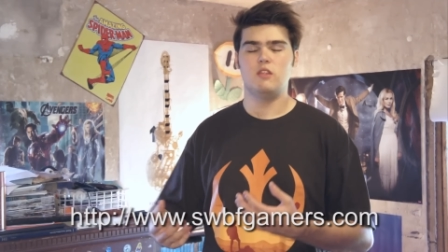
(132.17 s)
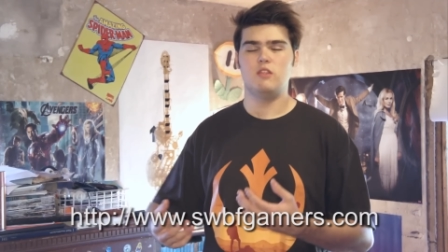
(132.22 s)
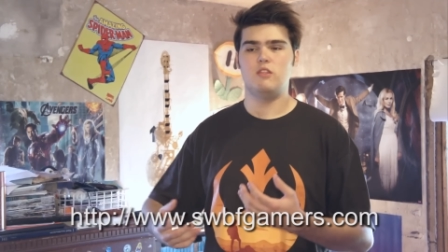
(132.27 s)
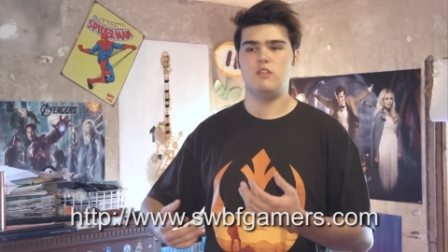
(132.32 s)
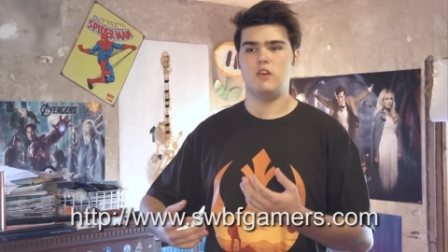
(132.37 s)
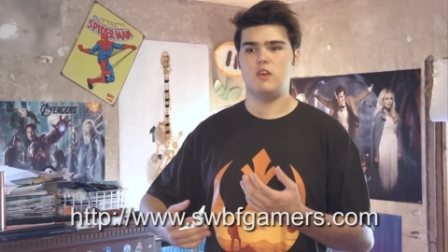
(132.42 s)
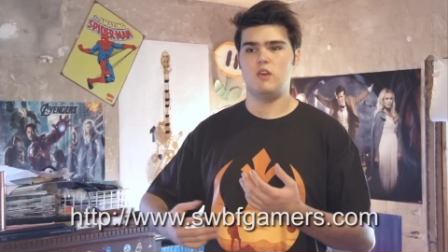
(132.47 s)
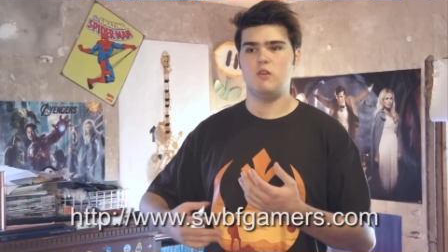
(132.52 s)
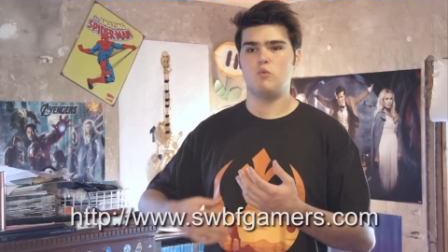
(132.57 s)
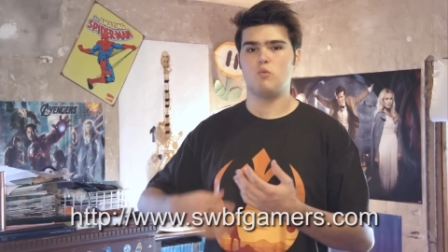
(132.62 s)

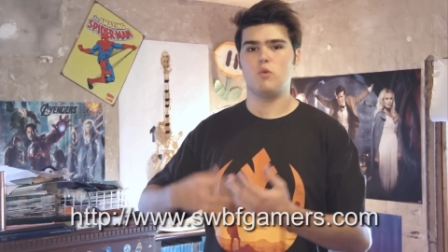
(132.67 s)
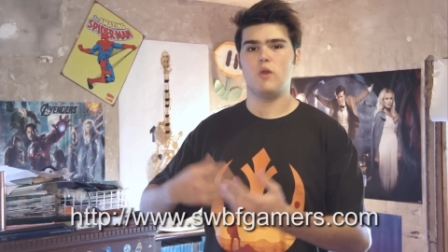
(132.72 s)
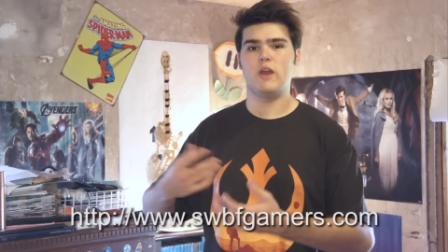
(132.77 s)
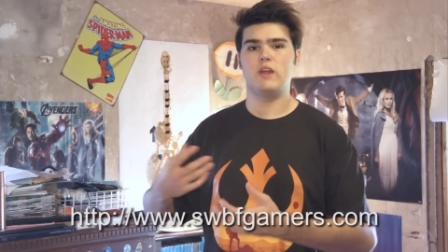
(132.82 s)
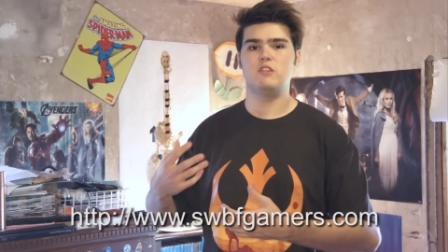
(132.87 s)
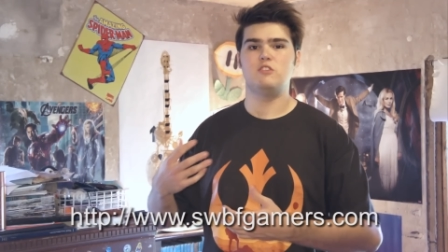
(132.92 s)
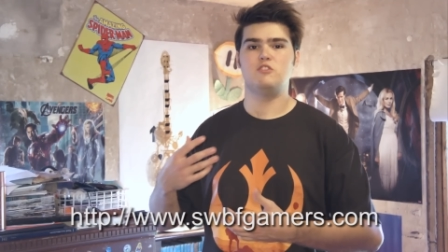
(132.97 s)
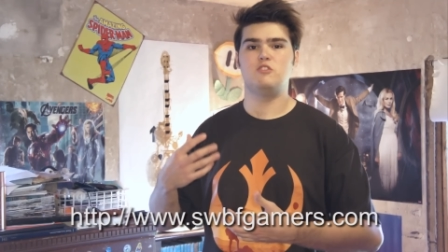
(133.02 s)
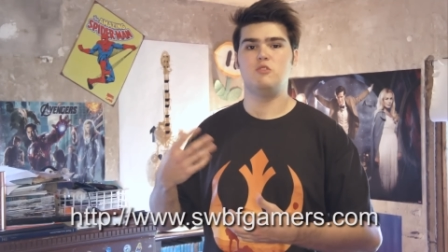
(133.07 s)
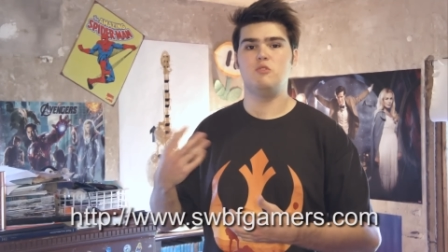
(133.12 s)
the
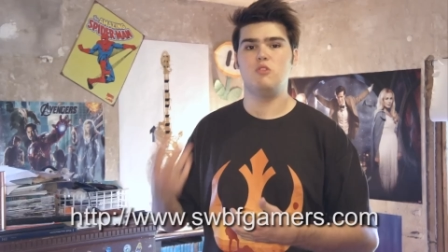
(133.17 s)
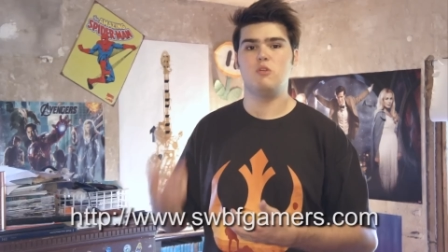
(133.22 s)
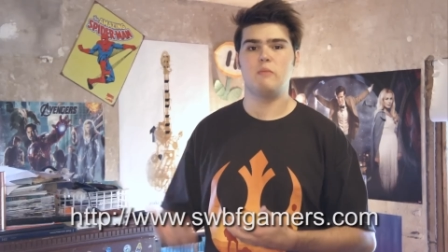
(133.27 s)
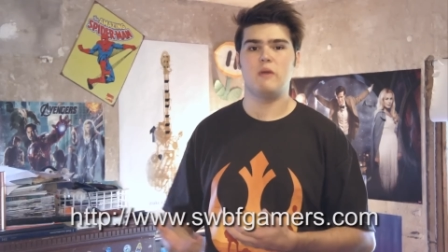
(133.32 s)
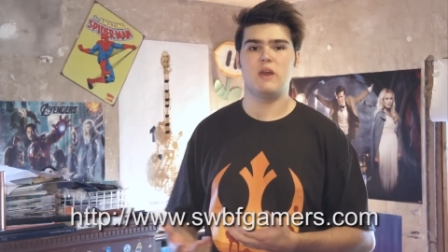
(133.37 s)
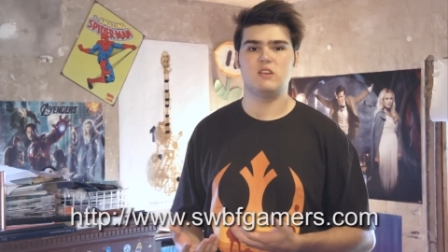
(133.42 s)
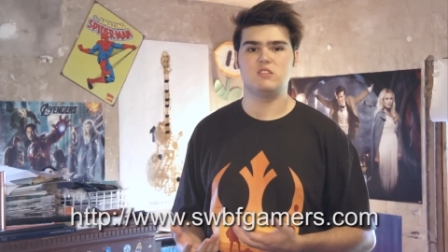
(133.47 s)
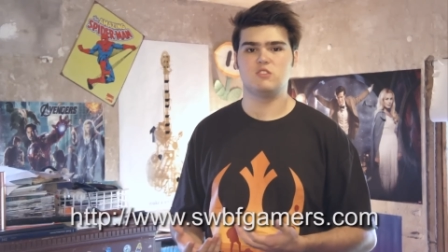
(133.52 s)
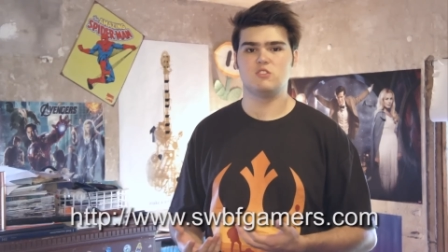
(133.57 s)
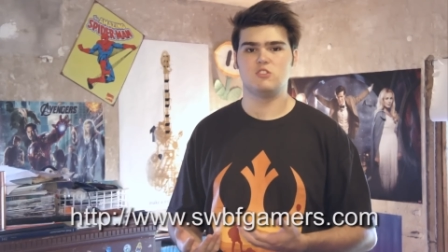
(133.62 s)
rights to the
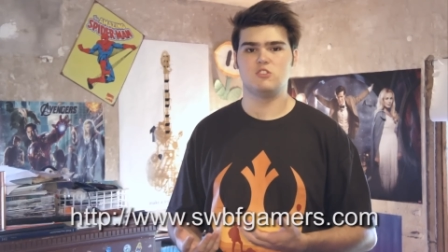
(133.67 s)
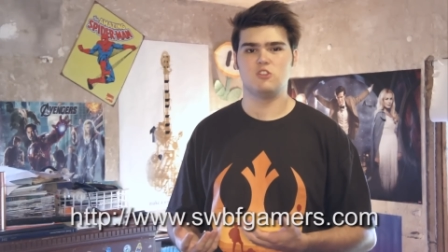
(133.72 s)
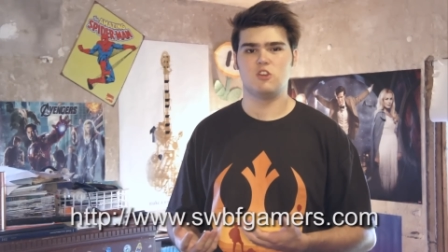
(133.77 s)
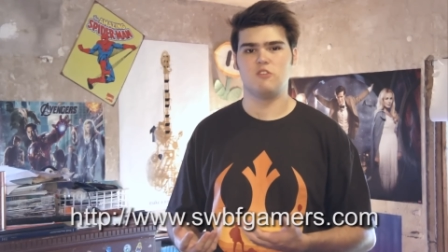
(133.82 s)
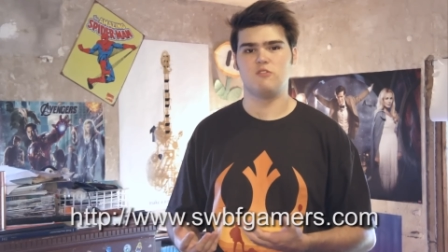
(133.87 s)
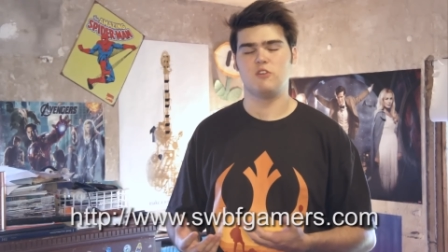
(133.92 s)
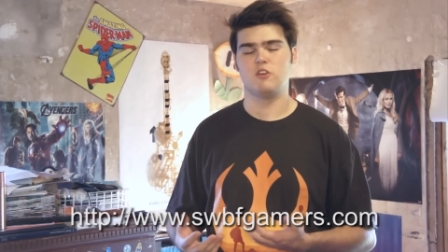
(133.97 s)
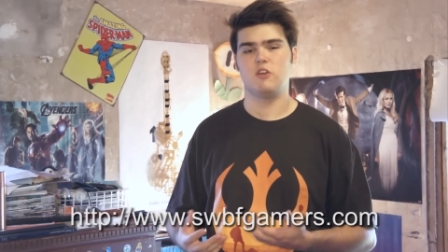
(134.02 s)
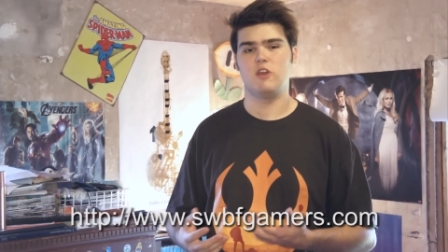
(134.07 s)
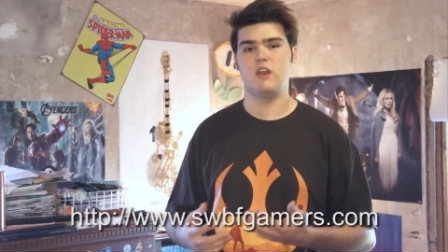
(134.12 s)
master
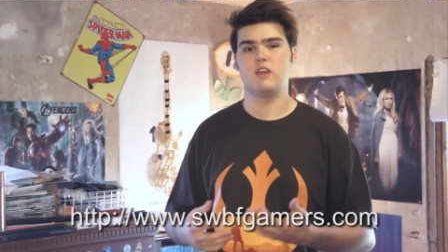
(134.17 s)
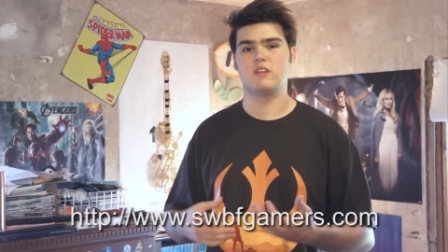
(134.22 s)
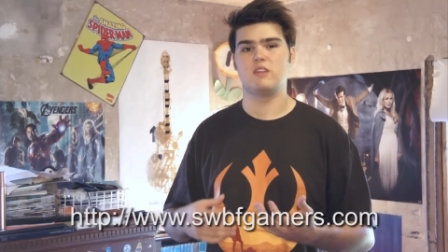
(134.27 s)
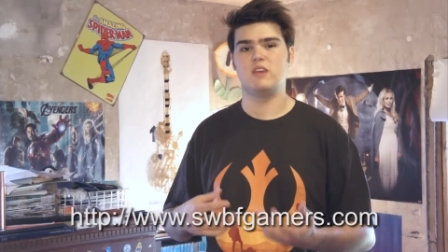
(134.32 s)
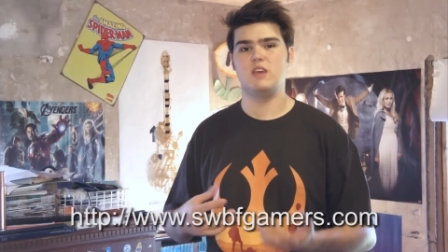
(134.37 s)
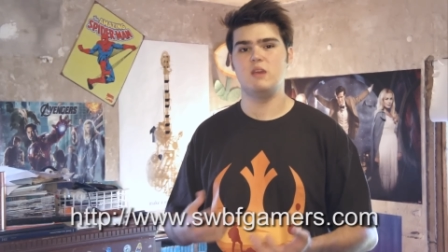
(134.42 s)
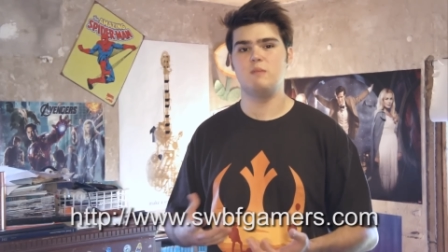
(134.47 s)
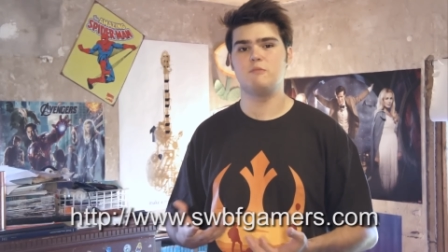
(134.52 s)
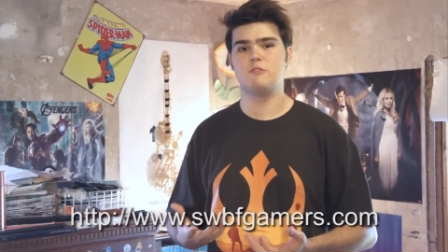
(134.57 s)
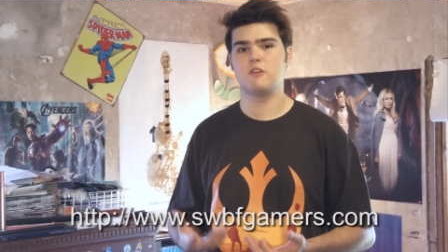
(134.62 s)
server and
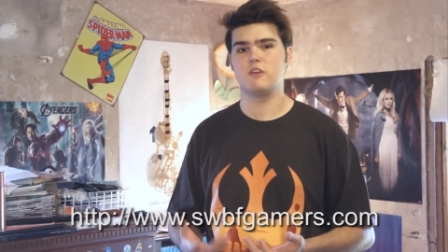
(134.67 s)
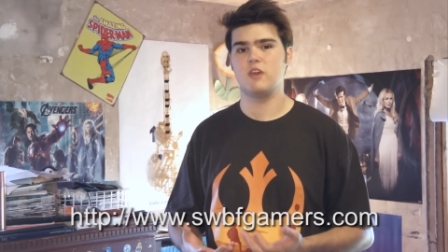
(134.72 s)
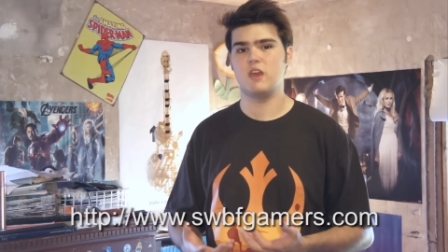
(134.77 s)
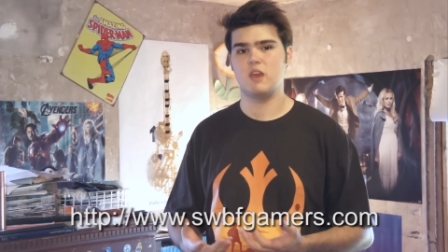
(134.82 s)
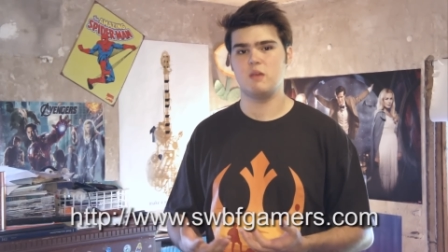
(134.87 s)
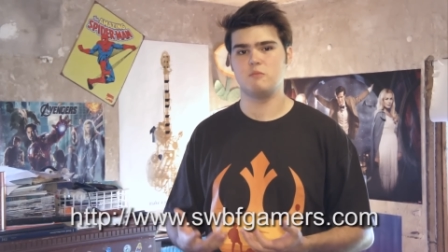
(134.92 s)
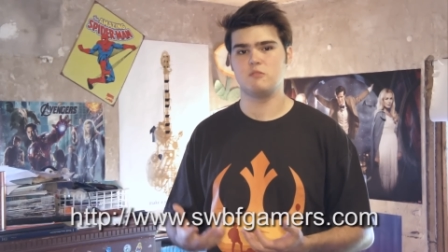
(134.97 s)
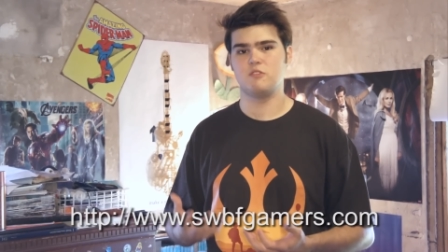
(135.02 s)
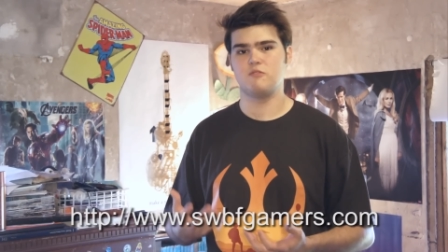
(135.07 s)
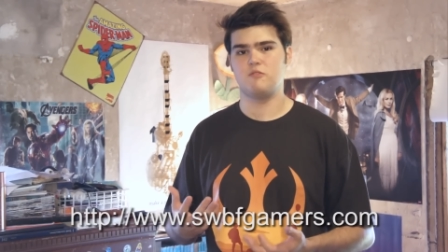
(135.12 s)
keep the
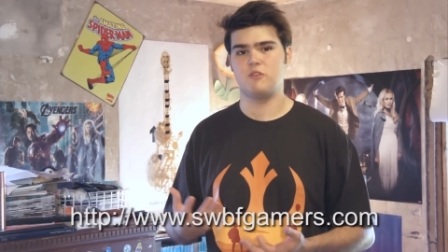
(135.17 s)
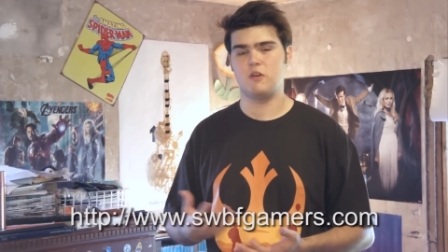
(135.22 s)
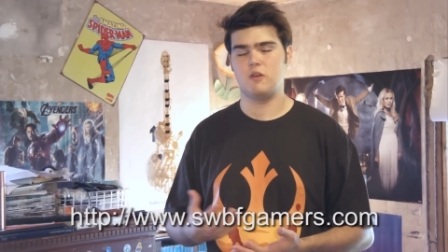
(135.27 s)
game's